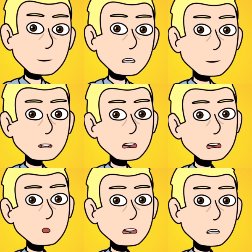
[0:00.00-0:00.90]
as I had
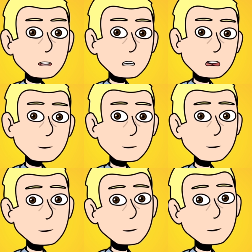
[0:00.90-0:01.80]
to leave again.
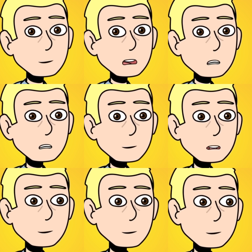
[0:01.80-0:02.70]
Over
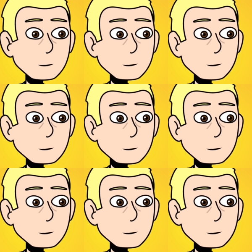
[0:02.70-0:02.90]
time,